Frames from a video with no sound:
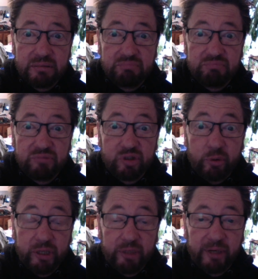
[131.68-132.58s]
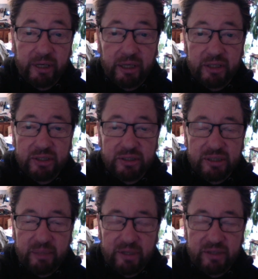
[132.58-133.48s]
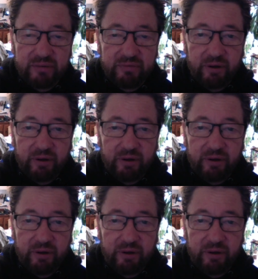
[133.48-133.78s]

storing your medications. There's